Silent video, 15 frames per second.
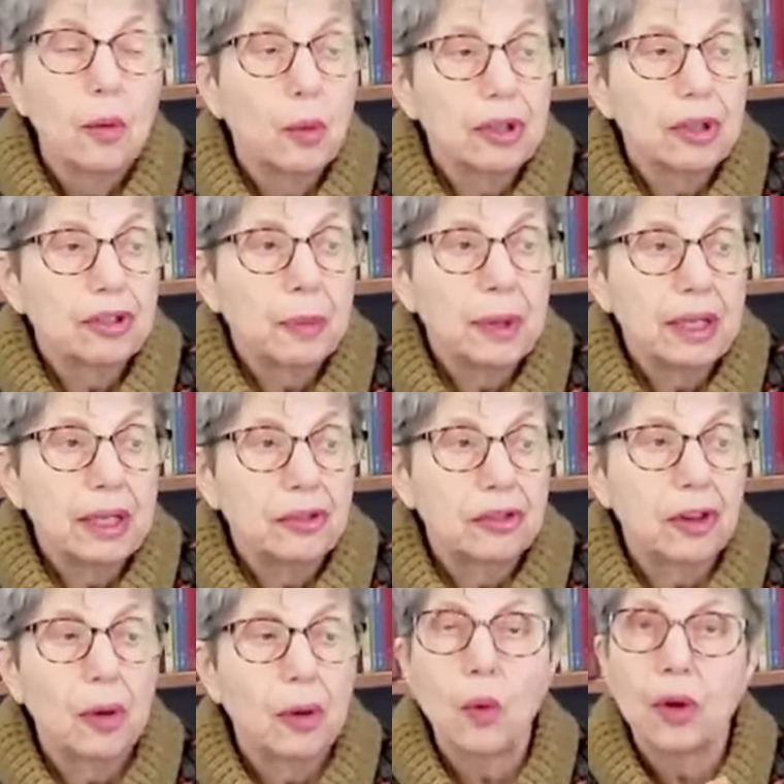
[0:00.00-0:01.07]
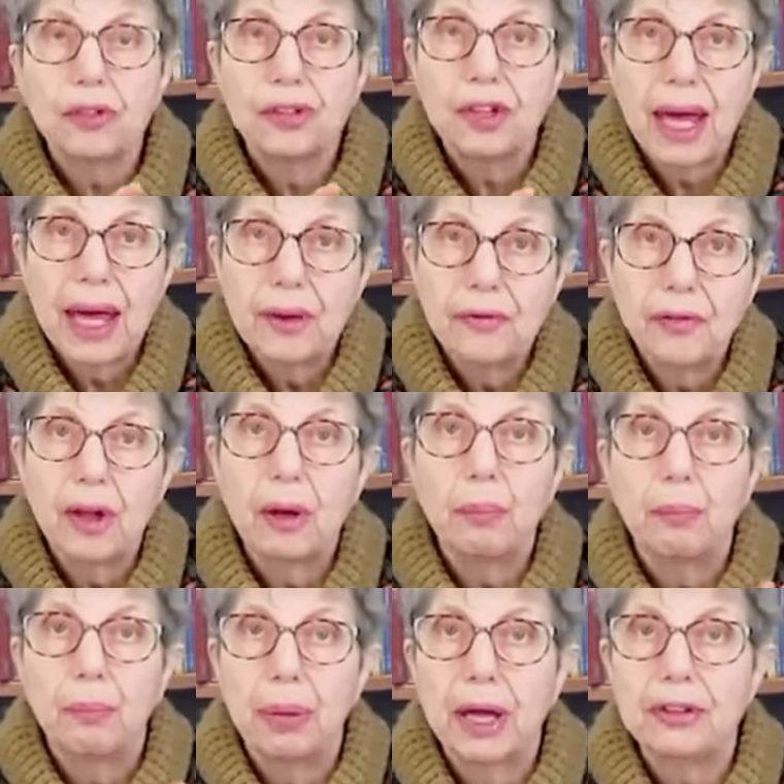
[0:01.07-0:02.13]
Which means that whatever
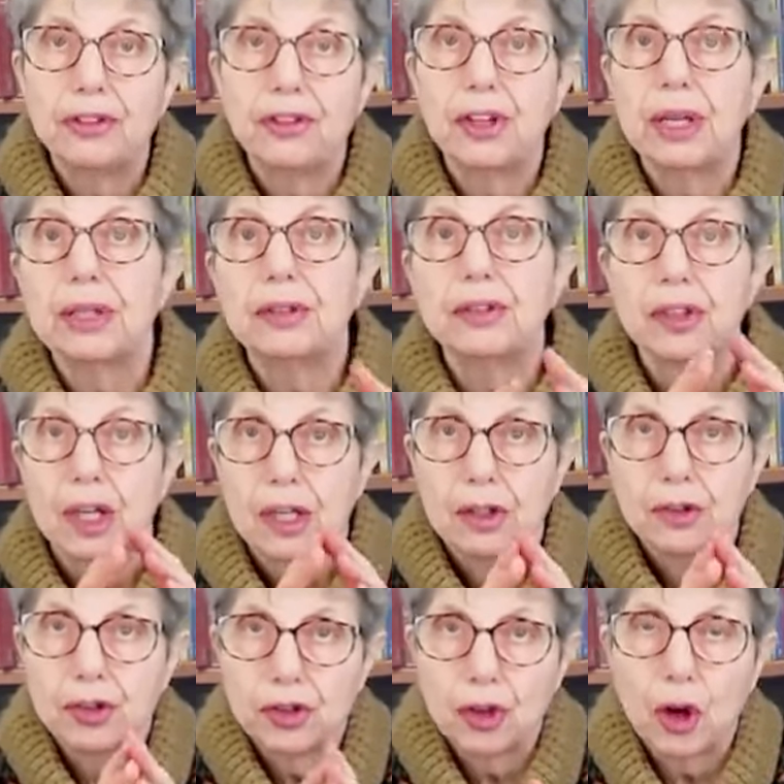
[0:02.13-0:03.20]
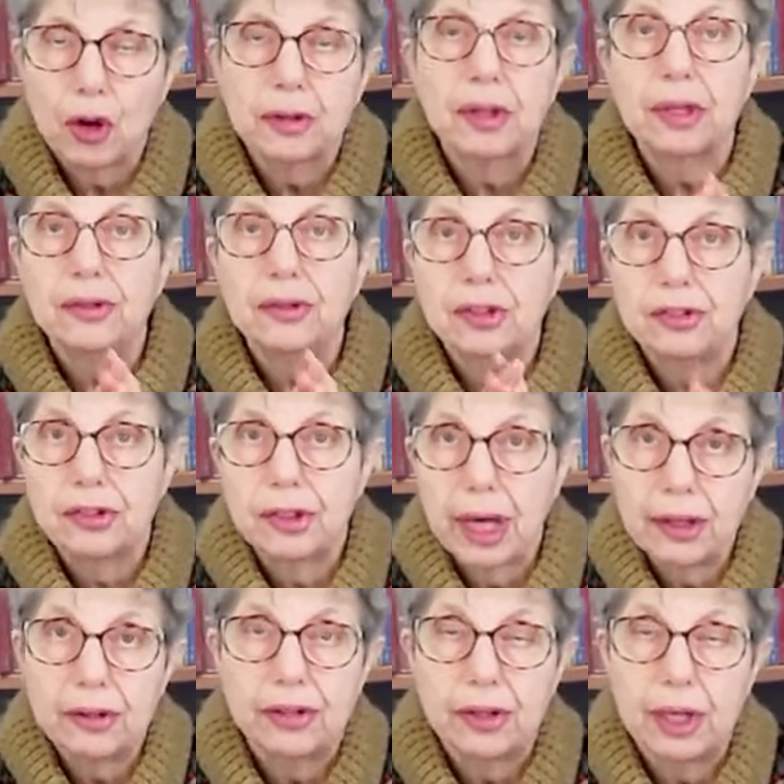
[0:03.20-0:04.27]
budget Scotland is
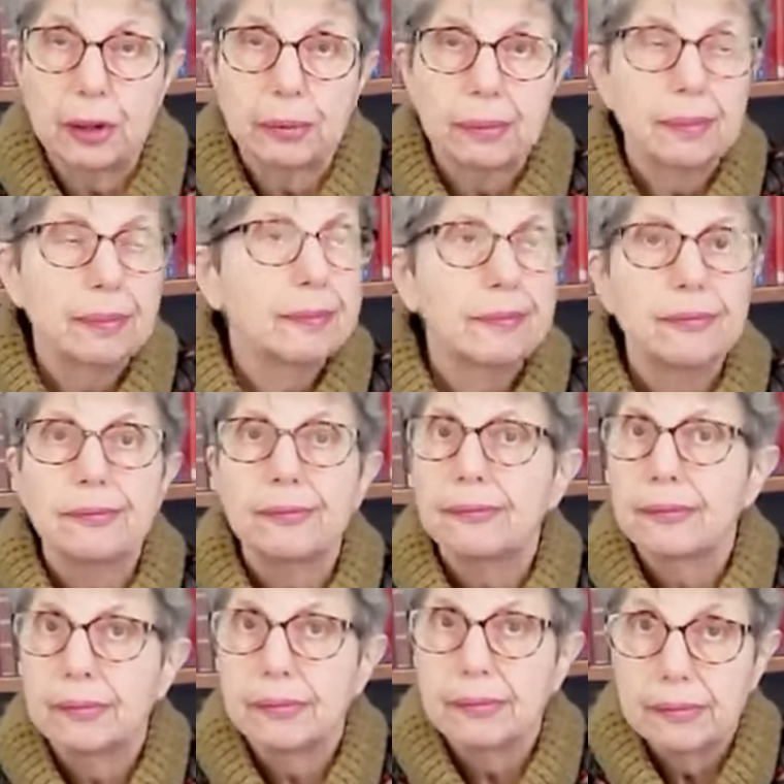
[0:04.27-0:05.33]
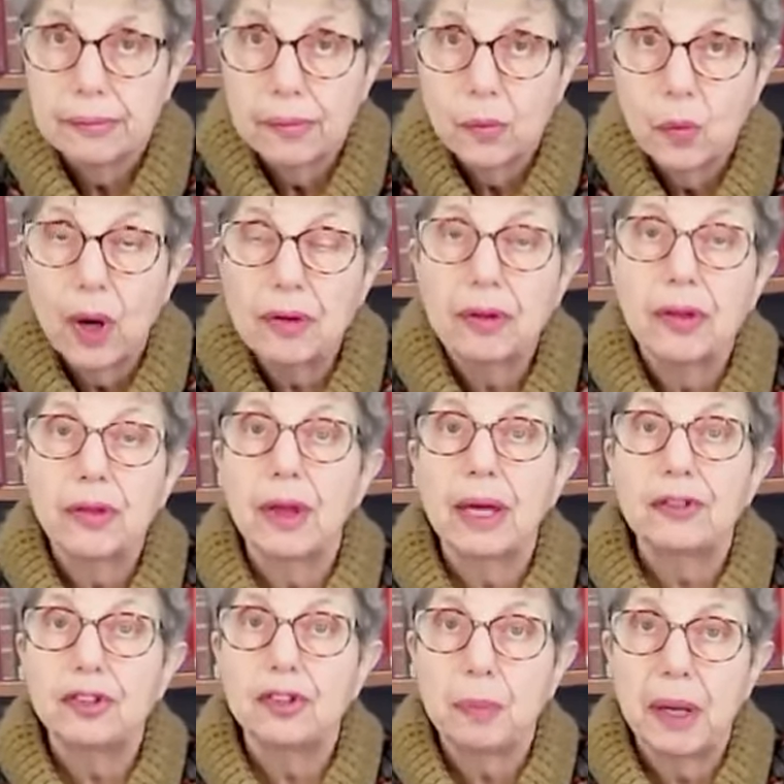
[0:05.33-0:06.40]
getting, whether
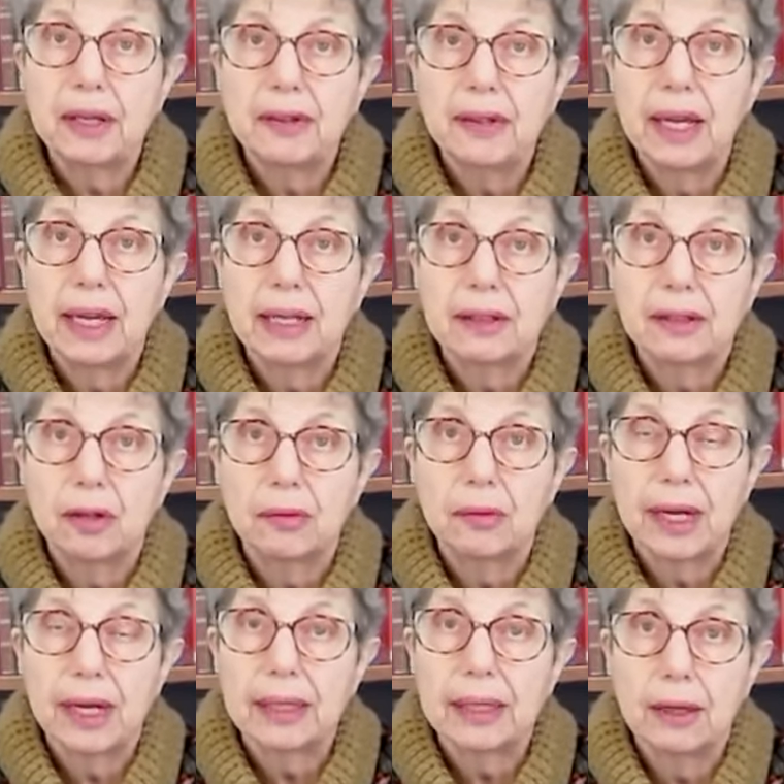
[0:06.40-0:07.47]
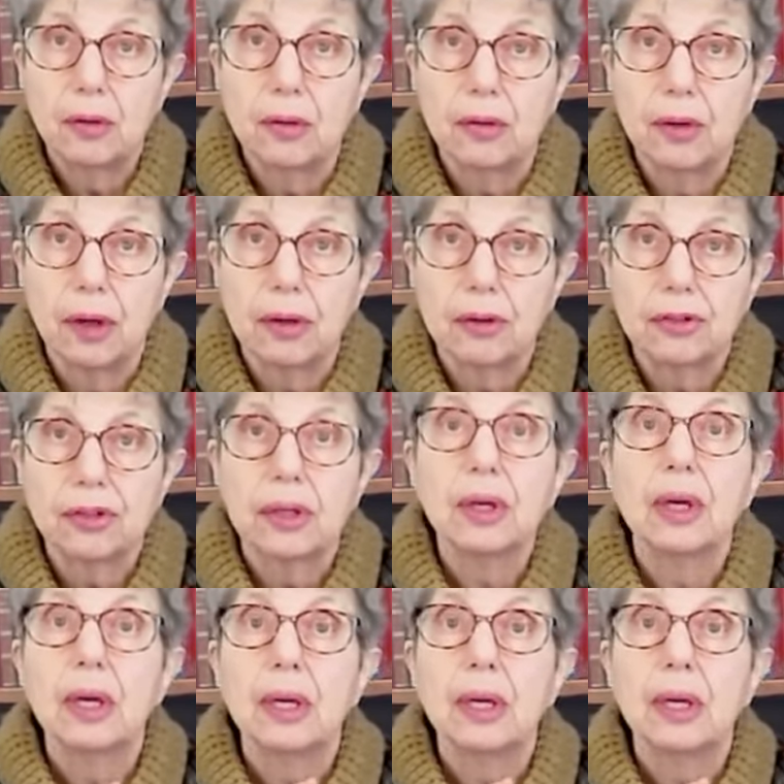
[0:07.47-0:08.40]
they're spending it correctly or not,